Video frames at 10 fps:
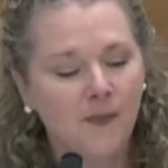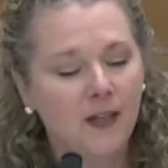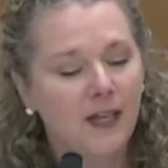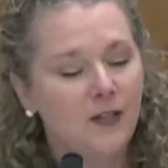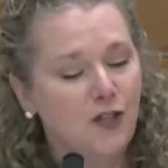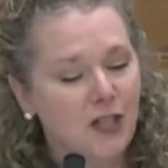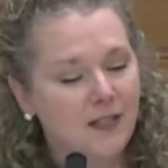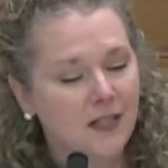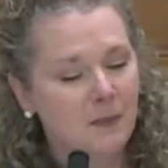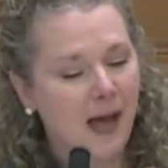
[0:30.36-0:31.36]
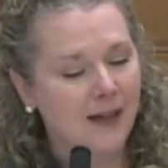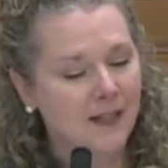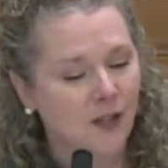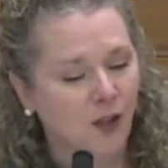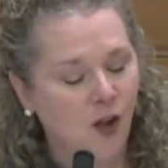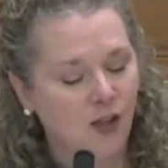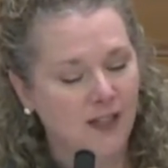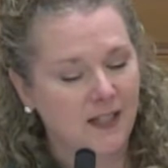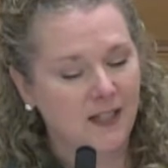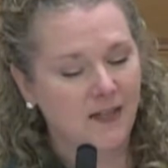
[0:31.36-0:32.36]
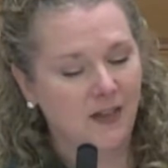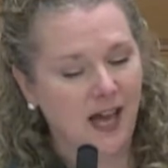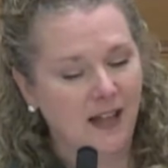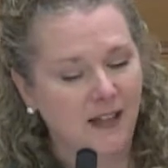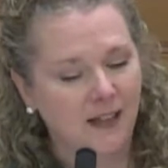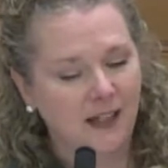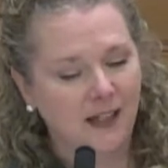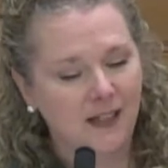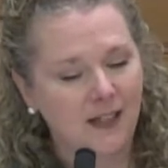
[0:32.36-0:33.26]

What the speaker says: As Jesus passed along the Sea of Galilee,